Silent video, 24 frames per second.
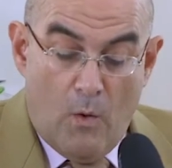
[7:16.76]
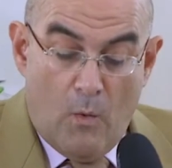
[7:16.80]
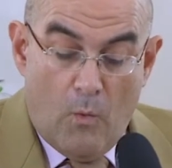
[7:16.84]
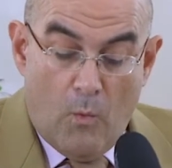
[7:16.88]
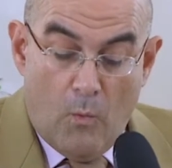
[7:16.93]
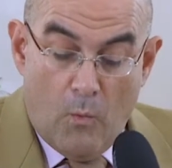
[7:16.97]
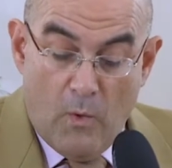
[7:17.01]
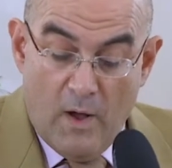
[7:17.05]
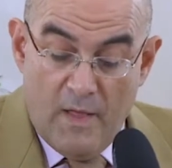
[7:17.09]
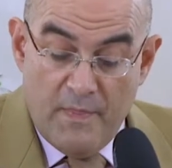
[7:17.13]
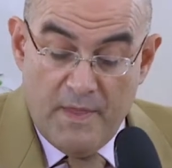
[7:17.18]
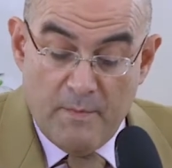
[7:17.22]

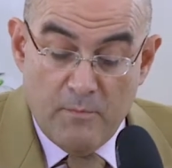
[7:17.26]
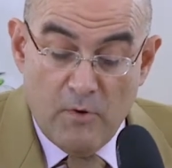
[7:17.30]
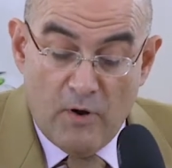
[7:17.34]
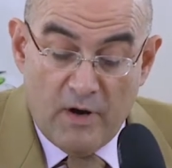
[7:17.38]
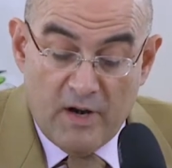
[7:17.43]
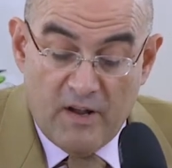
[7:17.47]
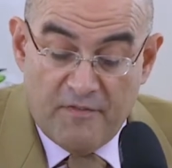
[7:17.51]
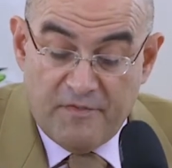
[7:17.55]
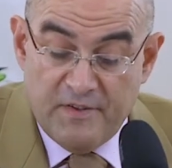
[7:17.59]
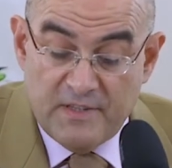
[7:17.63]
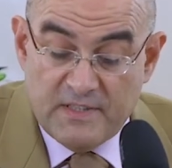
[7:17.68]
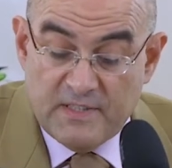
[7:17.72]
One
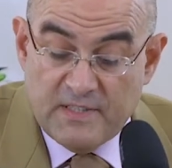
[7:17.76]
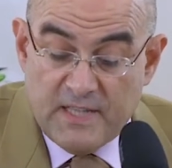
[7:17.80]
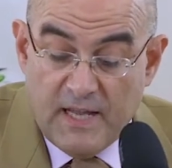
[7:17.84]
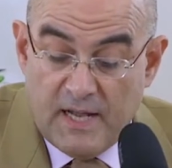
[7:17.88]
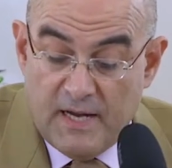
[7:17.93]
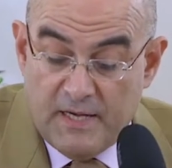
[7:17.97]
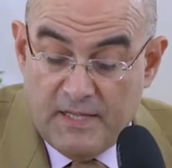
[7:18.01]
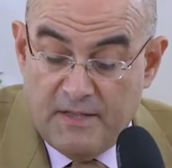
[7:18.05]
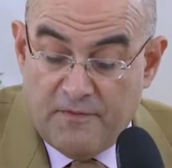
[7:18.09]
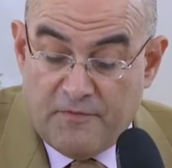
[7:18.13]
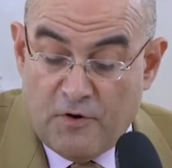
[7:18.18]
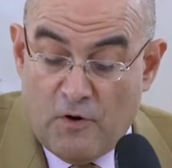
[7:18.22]
demographic
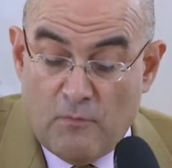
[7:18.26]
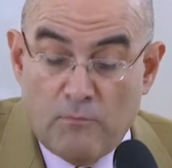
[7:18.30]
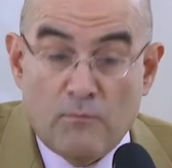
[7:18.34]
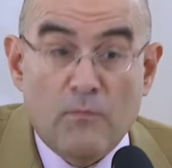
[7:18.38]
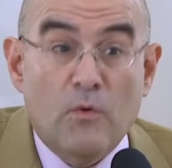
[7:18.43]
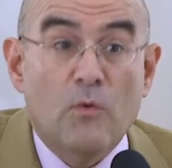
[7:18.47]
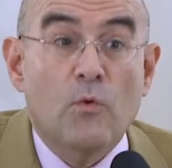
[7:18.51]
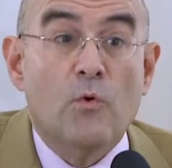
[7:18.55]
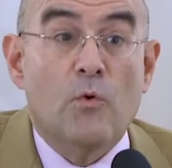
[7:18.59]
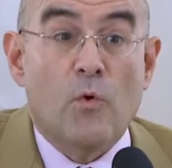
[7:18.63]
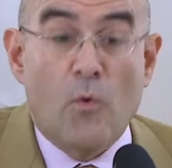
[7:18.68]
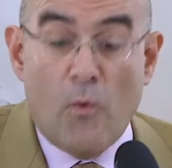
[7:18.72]
study from
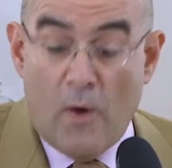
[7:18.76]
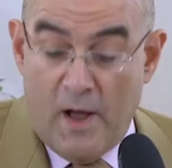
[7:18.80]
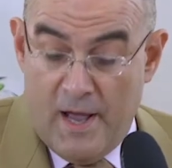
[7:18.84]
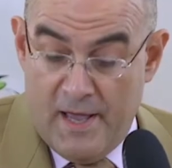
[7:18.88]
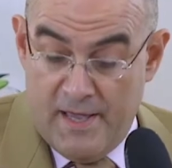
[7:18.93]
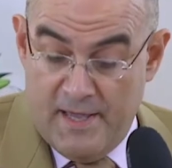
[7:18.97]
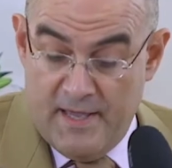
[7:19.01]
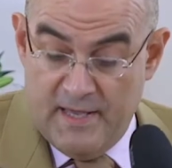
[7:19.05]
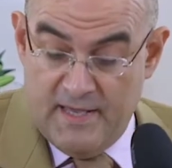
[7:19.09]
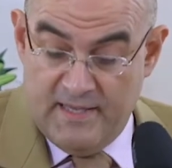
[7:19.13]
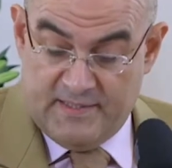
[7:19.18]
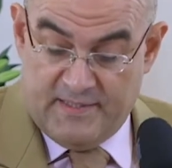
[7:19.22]

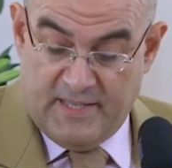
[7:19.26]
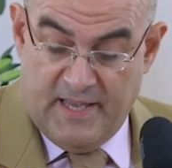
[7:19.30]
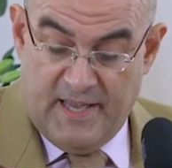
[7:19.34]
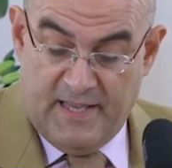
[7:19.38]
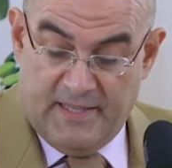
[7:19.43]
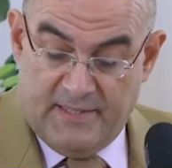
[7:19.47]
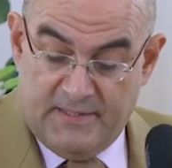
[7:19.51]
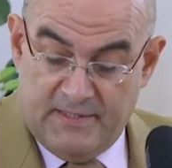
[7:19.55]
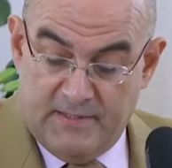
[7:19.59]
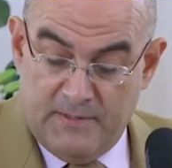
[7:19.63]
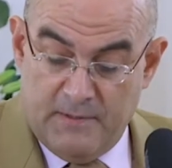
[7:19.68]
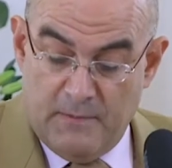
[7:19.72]
Uruguay
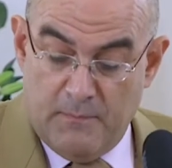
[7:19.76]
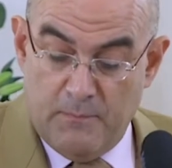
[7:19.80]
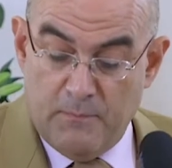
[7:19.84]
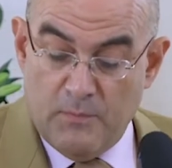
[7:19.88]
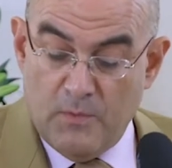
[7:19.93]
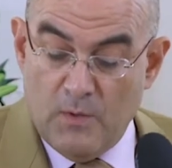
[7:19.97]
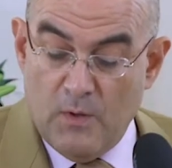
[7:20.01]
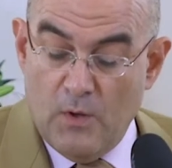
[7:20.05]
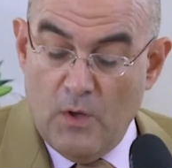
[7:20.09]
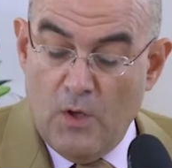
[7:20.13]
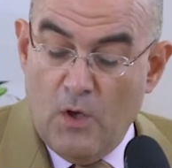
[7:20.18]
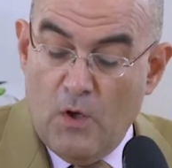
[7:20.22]
states,
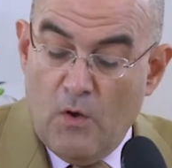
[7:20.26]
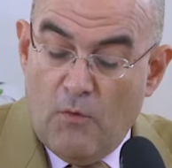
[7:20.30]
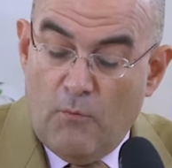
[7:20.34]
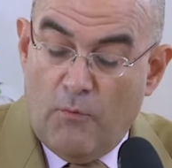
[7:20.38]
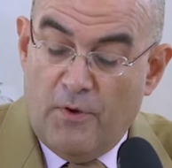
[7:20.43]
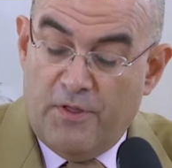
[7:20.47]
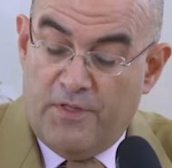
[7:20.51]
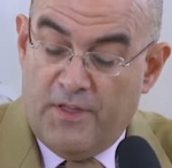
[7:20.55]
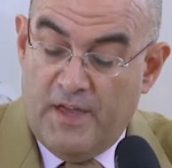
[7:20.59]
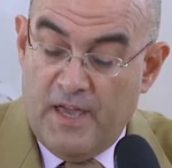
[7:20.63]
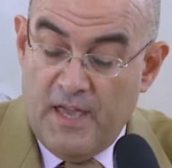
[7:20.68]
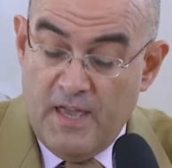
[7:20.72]

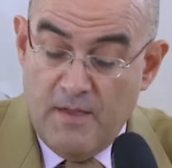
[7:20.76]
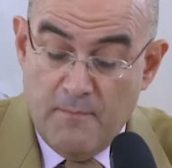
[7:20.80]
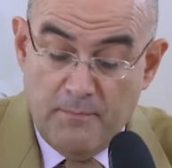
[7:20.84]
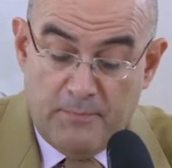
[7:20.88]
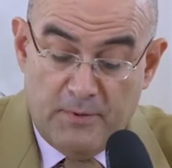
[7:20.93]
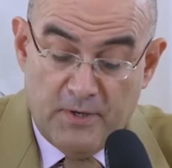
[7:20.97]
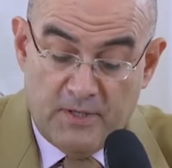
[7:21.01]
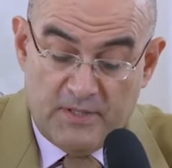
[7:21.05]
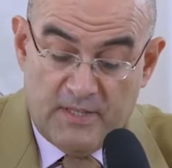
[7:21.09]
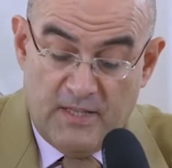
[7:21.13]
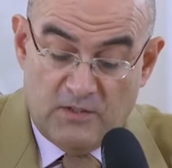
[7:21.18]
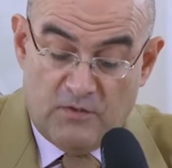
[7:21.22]
with the
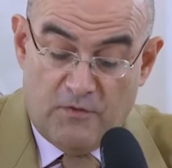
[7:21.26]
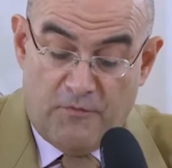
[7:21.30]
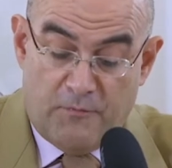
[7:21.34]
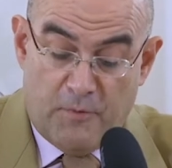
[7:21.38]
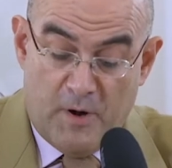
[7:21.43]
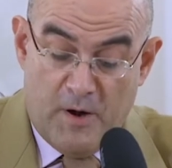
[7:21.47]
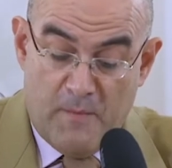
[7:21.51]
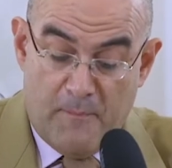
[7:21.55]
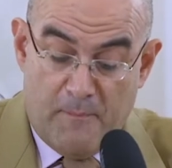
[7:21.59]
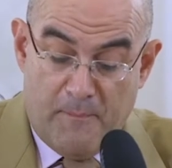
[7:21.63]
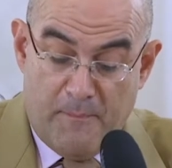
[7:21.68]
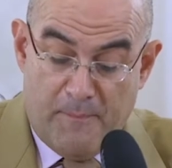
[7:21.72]
importance of
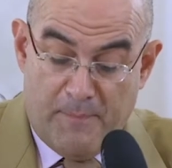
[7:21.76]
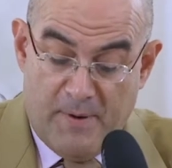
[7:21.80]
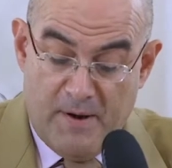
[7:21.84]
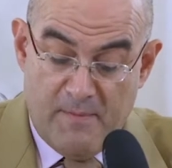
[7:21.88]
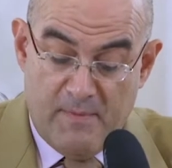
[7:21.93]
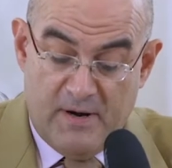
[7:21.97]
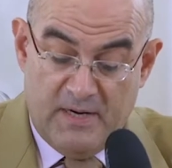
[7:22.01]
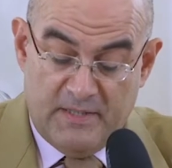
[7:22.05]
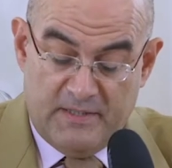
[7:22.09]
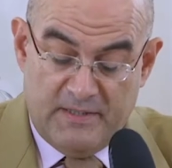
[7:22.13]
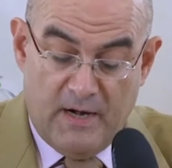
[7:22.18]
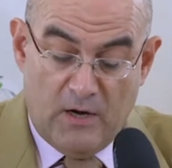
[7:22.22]

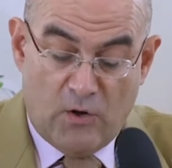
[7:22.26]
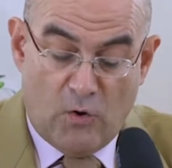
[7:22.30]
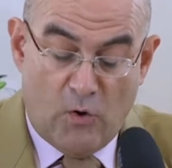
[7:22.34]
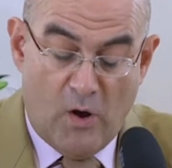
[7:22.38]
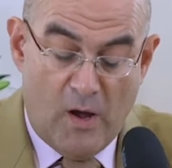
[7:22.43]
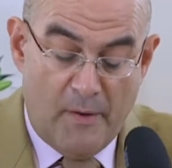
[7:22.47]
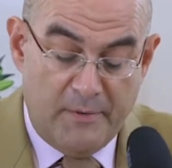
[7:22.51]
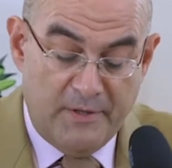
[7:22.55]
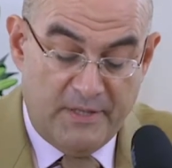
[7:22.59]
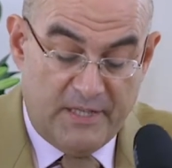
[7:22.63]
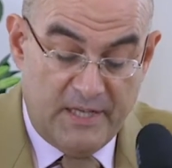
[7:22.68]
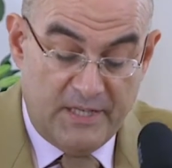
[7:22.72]
premarital
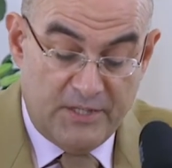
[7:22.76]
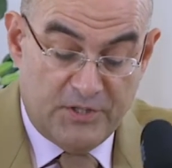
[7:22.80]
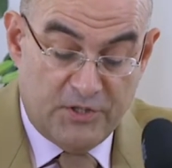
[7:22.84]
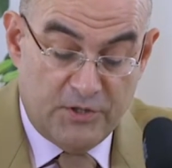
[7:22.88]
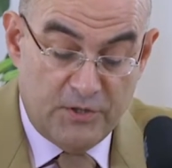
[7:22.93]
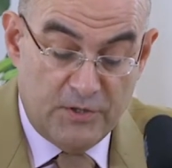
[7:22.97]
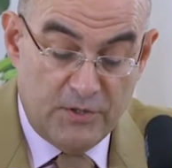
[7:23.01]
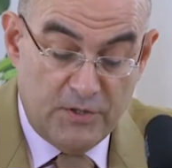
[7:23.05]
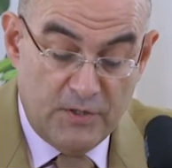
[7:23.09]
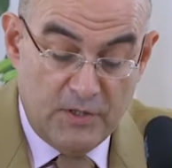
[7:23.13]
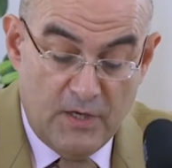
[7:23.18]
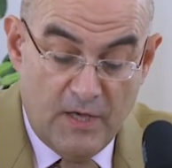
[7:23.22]

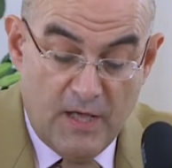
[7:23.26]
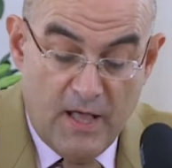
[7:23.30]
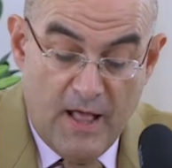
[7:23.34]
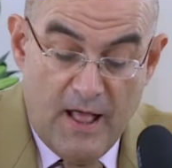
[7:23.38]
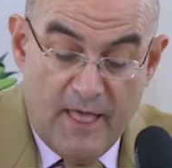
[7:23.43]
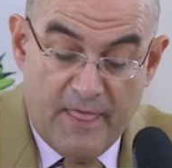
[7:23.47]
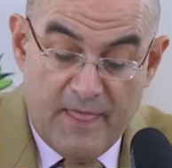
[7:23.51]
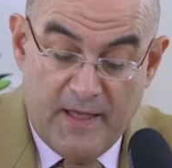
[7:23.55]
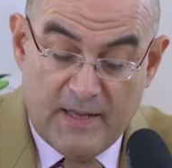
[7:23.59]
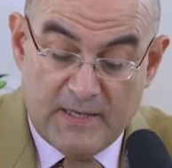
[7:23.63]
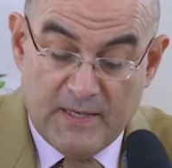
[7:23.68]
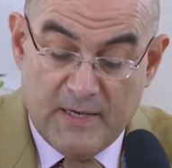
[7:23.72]
cohabitation
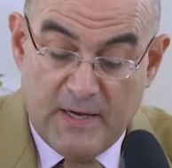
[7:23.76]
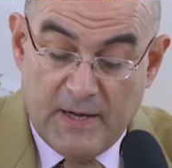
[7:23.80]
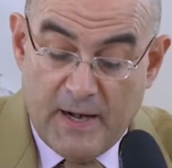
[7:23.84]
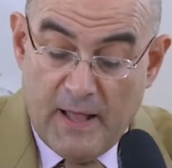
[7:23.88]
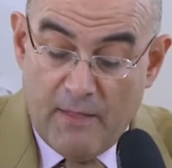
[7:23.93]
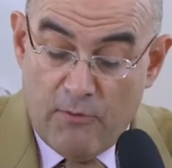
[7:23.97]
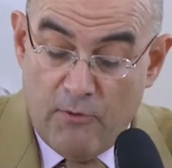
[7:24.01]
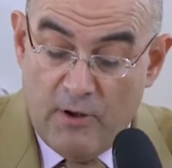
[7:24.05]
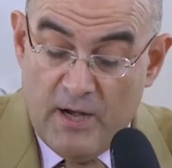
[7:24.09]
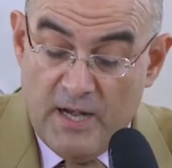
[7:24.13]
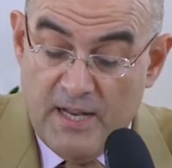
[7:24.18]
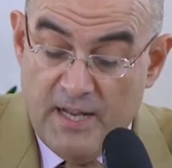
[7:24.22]
that
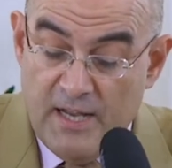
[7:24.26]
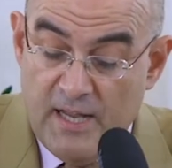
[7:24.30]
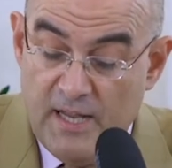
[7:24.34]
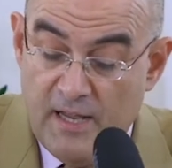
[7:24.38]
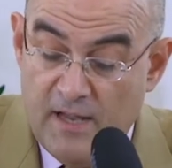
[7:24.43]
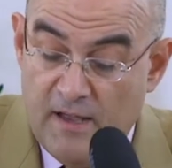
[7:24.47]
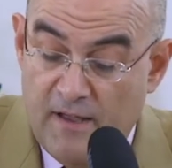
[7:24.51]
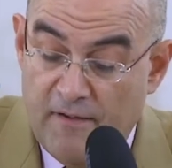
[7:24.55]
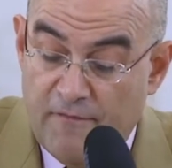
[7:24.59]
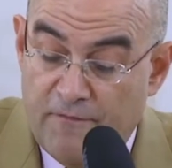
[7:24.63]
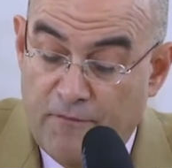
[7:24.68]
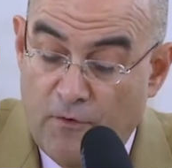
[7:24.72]
gradually
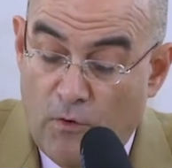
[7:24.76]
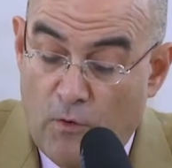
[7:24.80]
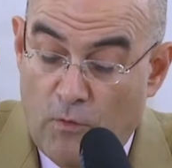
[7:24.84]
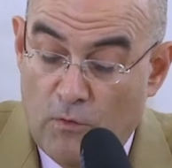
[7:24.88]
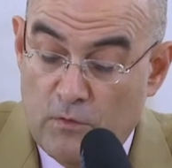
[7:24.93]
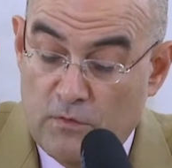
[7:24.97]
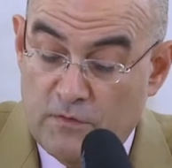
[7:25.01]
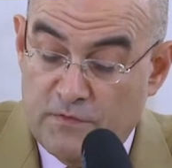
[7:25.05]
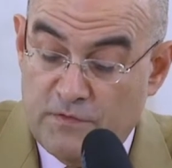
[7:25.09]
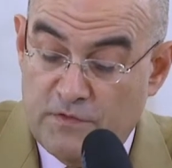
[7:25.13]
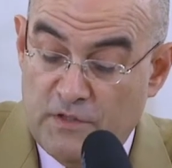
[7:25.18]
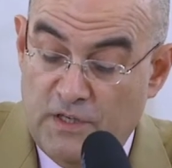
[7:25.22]

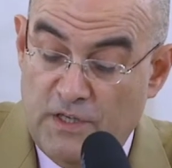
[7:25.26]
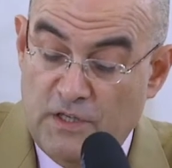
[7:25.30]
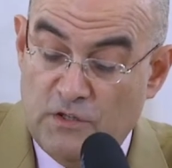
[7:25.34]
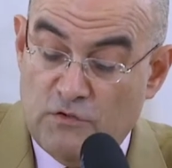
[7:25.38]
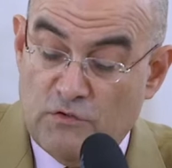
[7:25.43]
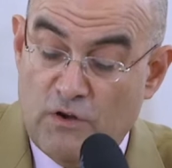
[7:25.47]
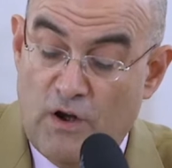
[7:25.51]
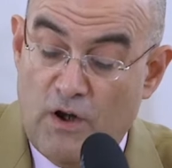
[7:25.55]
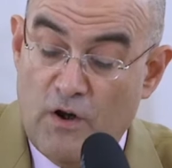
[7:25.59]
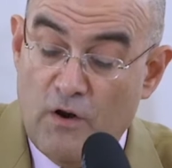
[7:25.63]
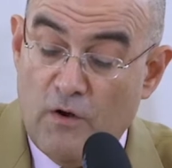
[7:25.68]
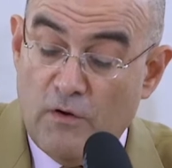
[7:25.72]
evolves
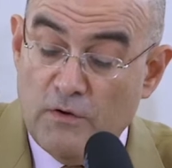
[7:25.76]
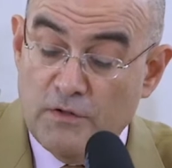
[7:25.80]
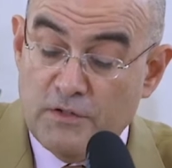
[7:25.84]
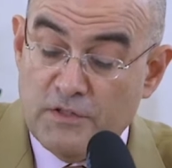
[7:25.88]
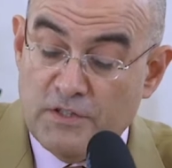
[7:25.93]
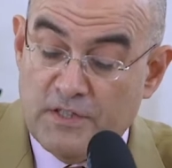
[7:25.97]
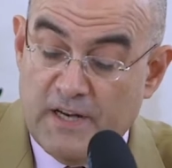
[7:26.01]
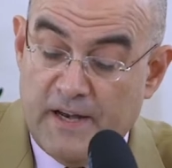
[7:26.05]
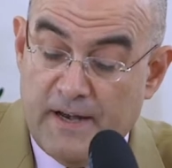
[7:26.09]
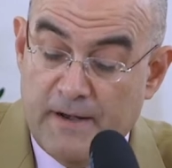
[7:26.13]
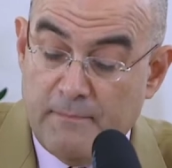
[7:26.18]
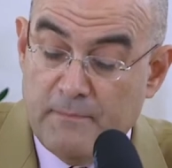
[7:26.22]
into a
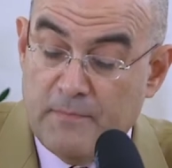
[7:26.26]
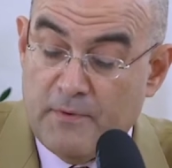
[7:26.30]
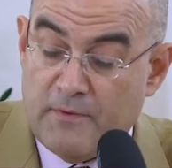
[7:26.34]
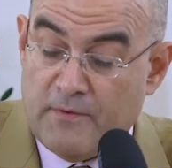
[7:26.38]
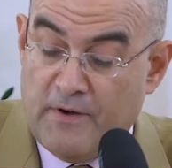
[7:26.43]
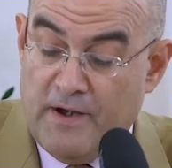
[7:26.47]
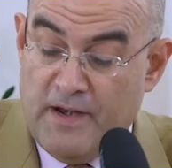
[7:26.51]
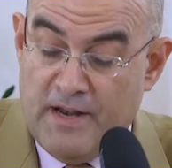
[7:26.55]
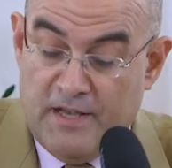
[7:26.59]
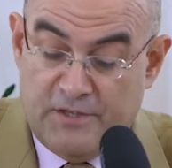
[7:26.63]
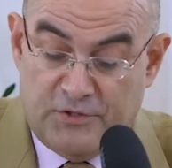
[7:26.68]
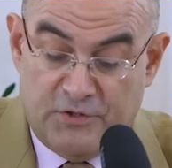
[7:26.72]
long-term
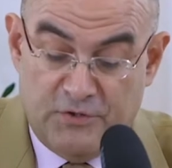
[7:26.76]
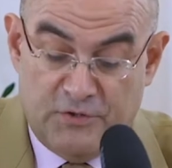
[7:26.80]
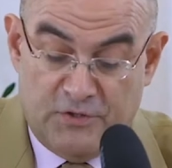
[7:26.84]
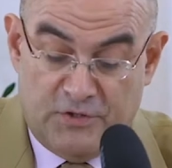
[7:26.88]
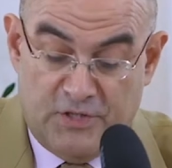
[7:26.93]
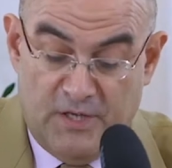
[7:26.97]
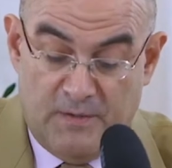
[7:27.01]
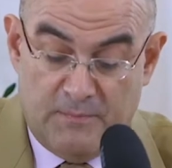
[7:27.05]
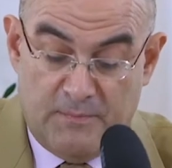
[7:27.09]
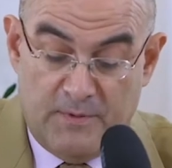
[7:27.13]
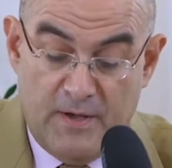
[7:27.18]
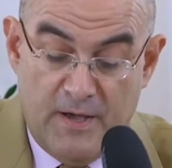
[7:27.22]

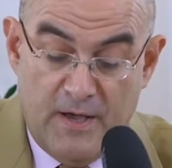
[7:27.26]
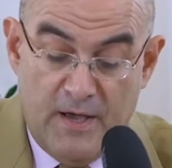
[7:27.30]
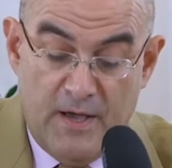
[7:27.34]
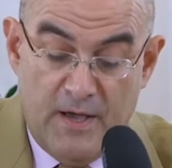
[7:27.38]
relationship,